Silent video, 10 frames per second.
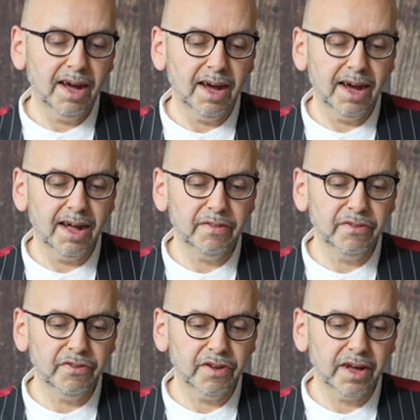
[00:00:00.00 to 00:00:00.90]

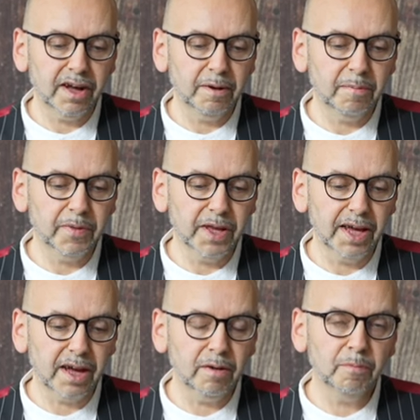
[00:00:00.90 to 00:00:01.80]
and
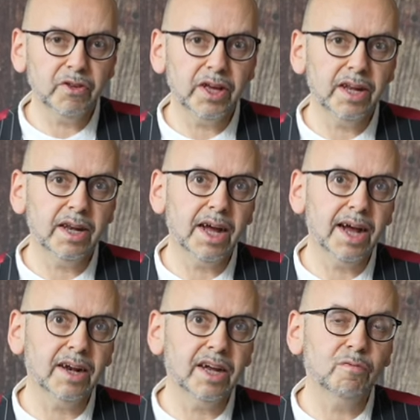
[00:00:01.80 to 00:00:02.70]
it comes in
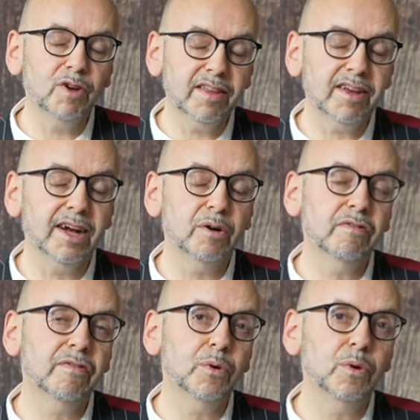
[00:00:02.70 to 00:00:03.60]
at, it retailed
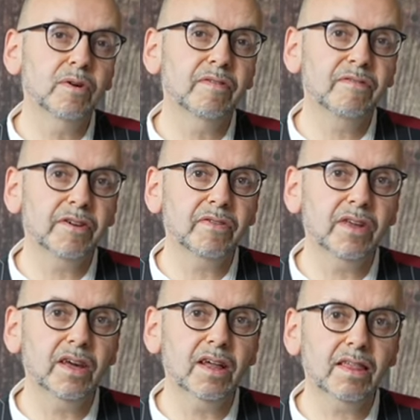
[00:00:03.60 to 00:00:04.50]
for
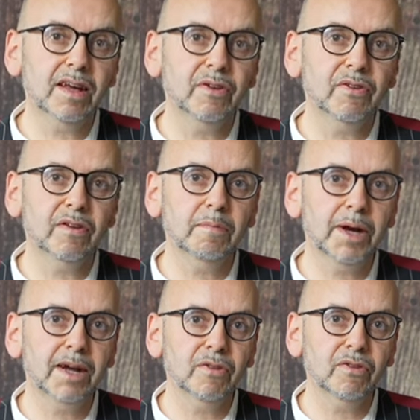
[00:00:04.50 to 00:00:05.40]

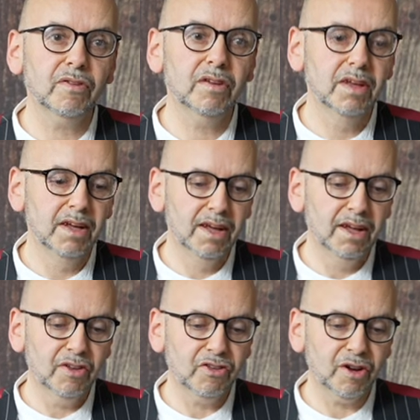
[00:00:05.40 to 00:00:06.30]
£50,000.
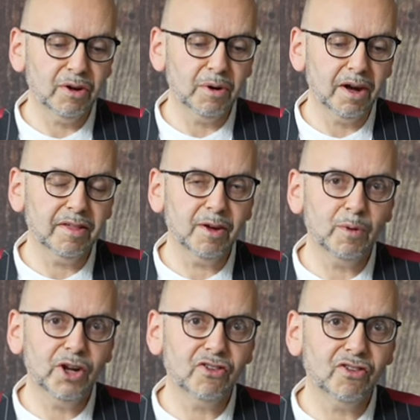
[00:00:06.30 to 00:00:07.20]
So I think
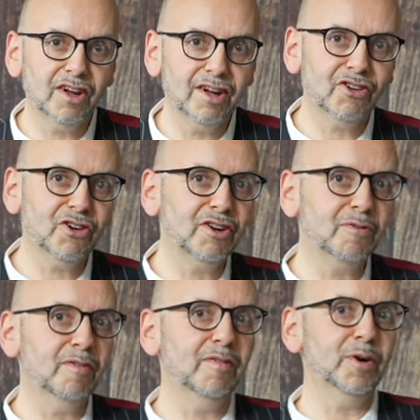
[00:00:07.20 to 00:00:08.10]
we just start trying
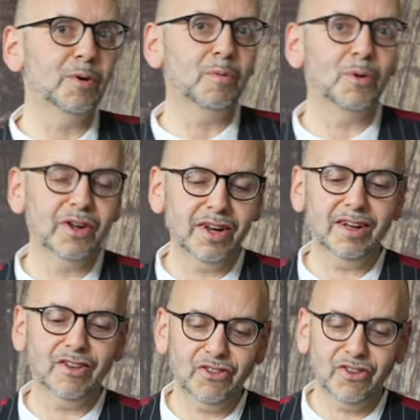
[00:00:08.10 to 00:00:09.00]
to reveal what it
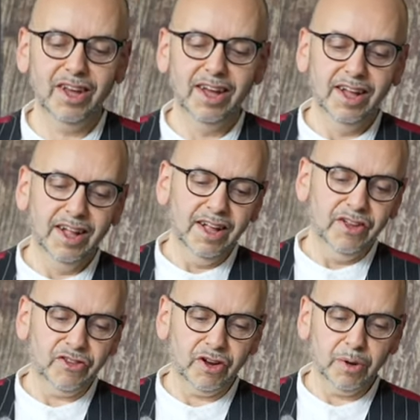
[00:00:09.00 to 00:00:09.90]
is.
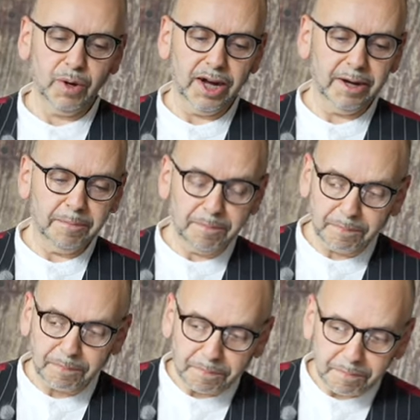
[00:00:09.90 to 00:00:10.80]
So
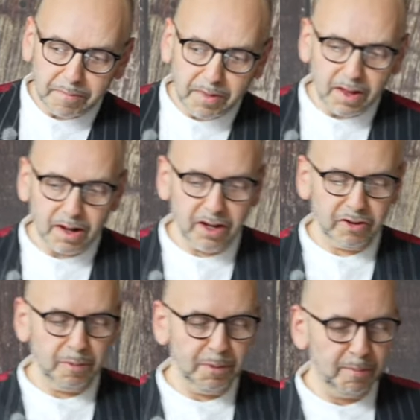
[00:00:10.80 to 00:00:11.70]

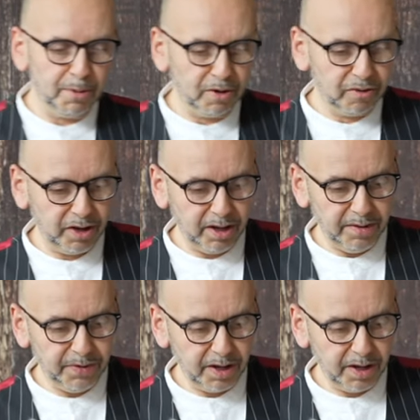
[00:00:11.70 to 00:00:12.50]
let's open the box here.